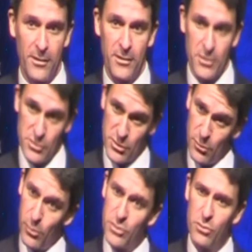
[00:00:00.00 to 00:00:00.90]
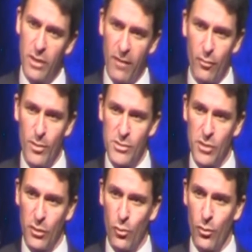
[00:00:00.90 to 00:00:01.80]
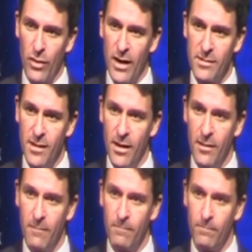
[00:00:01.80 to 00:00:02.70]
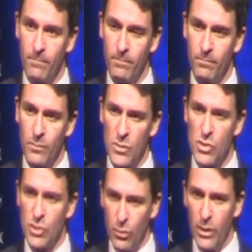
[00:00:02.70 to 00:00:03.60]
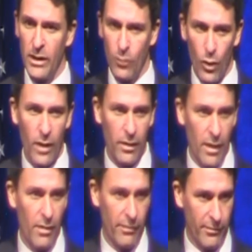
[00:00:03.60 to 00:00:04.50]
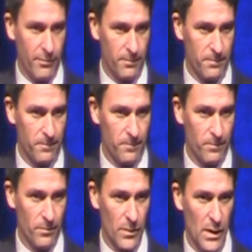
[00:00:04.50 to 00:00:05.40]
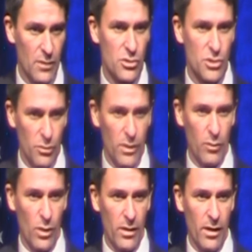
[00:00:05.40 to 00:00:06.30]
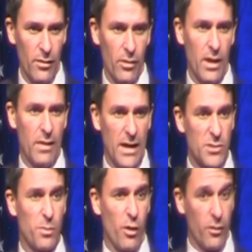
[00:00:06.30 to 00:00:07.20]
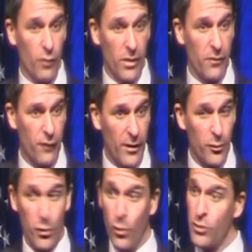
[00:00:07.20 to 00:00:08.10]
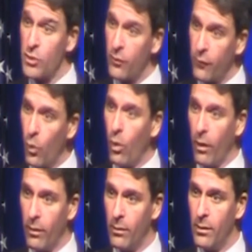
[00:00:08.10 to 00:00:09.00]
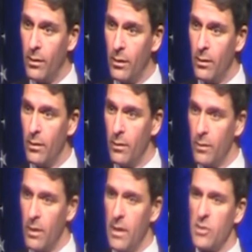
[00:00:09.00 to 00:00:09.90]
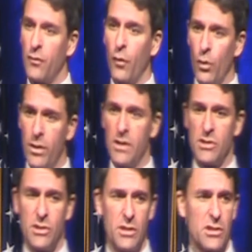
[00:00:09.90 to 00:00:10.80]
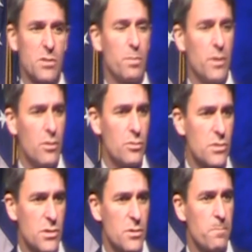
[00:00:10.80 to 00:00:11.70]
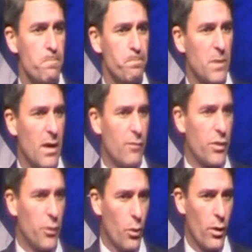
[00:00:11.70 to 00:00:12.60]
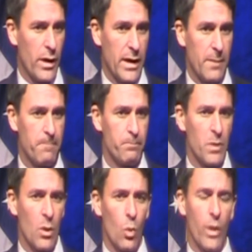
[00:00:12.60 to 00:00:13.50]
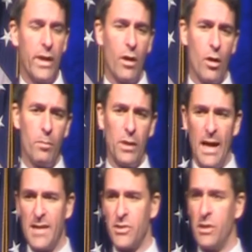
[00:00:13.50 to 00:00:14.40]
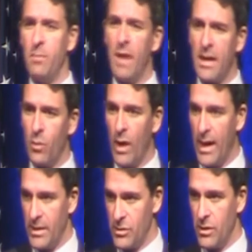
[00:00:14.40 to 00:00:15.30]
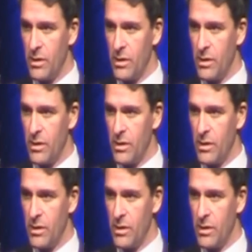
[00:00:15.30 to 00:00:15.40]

because there were two governments in court that day suing one another. Suing one another. And that's part of what the federal courts are for, is for these disputes of authority. We are blessed in many ways in